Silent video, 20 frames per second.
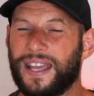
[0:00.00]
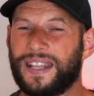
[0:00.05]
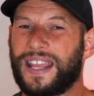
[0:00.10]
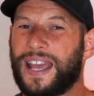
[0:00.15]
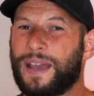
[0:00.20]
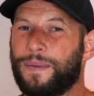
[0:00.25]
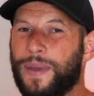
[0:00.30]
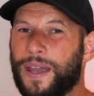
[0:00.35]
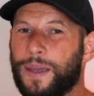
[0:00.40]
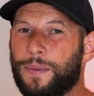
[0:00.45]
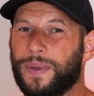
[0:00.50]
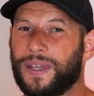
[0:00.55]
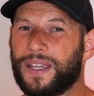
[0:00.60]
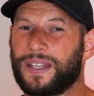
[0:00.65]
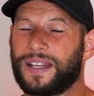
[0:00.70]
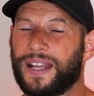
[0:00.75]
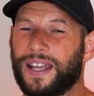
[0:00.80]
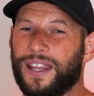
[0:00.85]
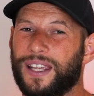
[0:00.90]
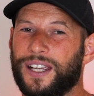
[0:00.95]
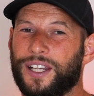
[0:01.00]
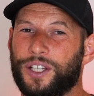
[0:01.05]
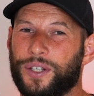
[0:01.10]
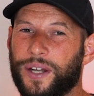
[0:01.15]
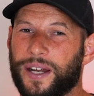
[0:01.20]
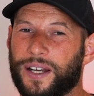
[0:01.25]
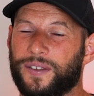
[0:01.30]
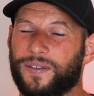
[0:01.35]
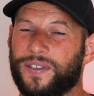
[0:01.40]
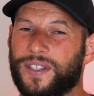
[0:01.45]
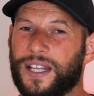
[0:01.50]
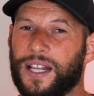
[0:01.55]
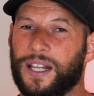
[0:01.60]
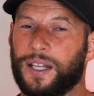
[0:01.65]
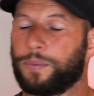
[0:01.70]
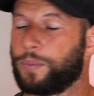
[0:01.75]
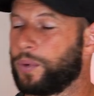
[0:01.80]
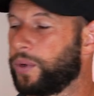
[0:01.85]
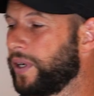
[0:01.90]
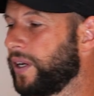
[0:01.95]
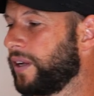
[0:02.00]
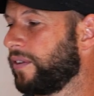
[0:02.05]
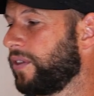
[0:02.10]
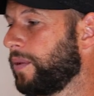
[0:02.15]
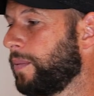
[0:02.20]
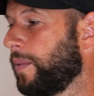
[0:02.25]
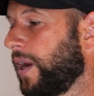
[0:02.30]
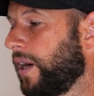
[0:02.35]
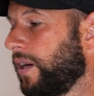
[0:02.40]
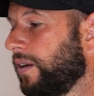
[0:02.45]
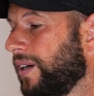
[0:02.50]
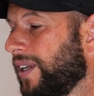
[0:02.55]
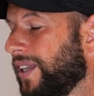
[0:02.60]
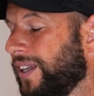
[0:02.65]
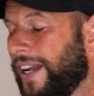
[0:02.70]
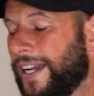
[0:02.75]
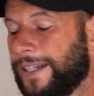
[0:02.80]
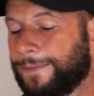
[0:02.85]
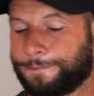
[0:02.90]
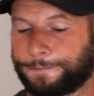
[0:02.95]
and that may be another attractive selling point of the Mito Red Light.